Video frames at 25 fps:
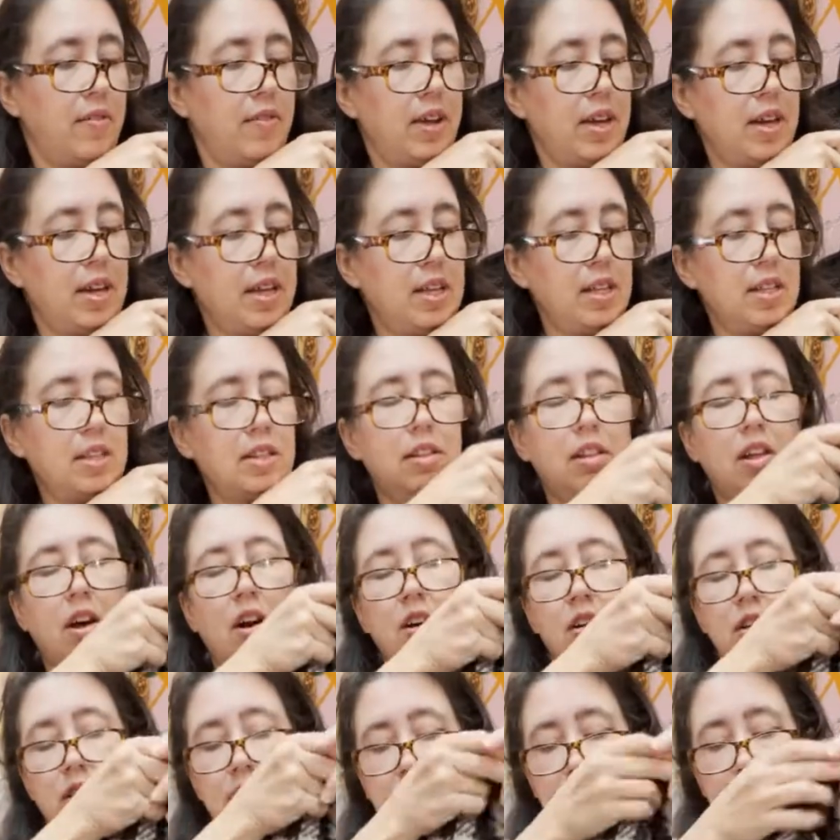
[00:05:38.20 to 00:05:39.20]
It is
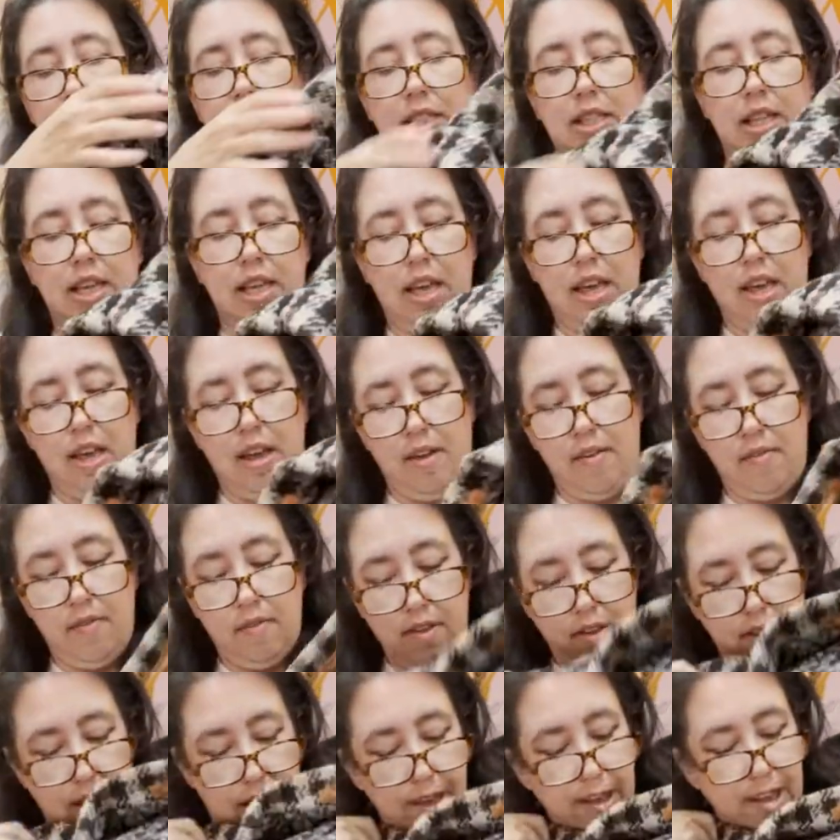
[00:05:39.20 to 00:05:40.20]
long sleeve,
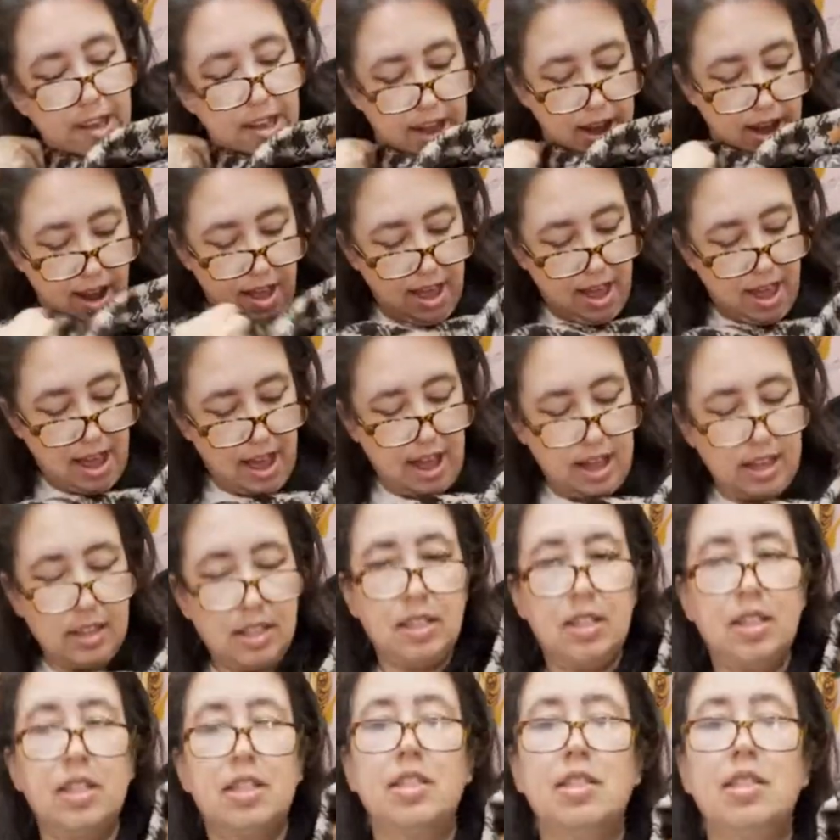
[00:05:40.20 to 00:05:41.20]
and it has
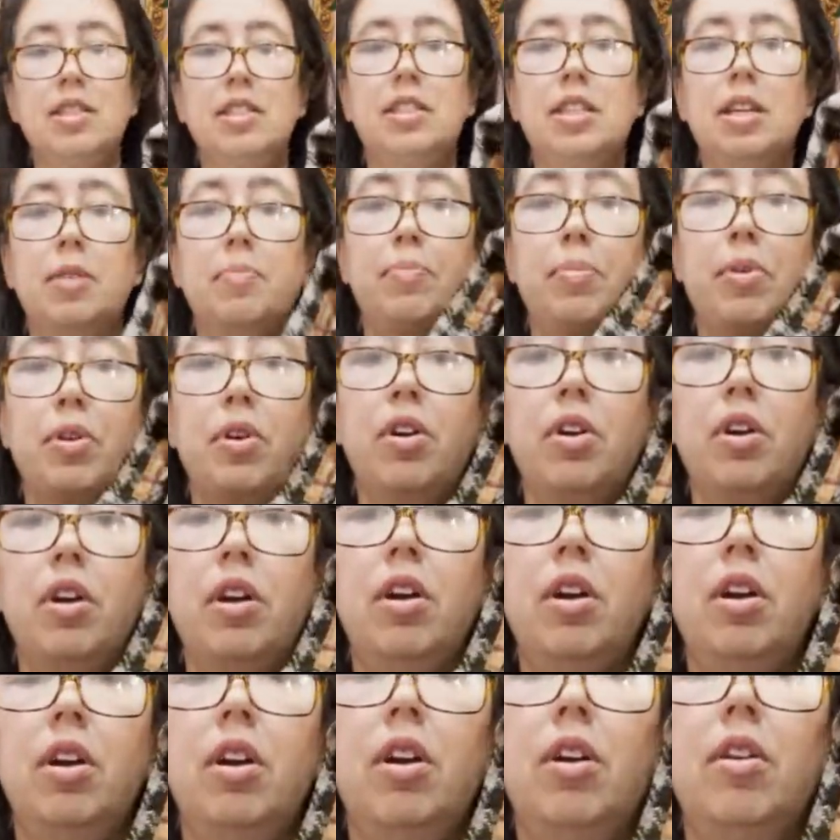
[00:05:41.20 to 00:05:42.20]
the zipper
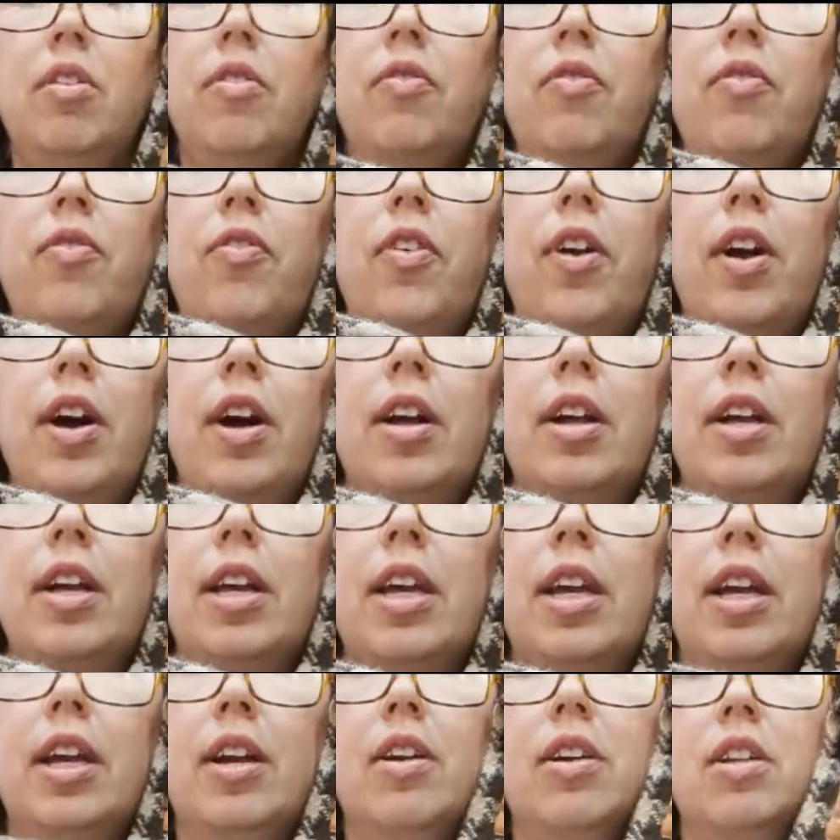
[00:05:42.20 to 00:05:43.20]
front
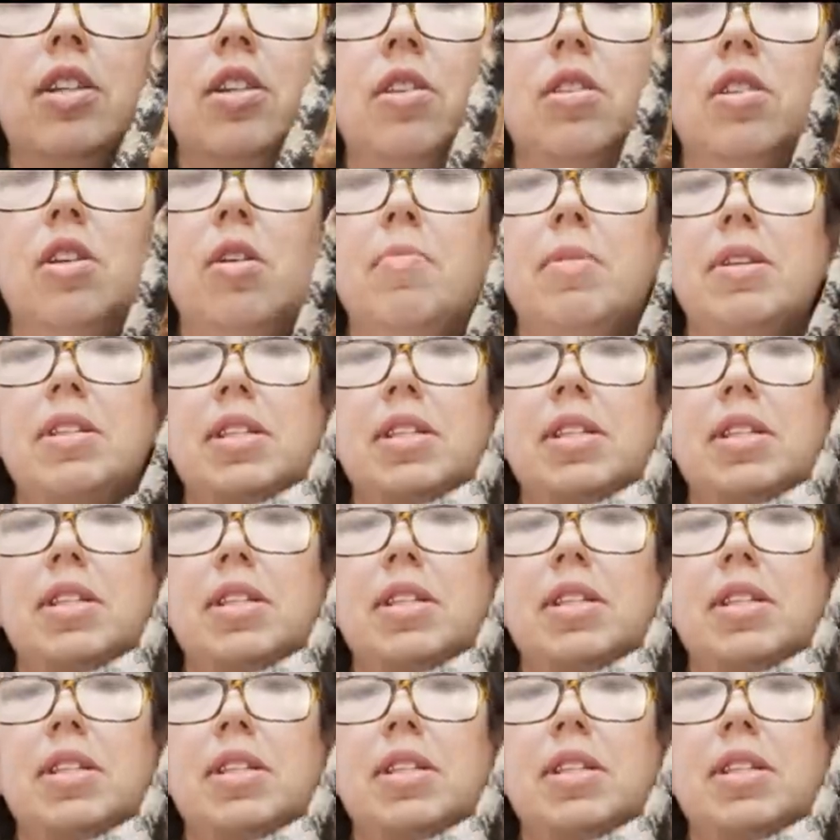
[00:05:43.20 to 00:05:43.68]
here, so it's almost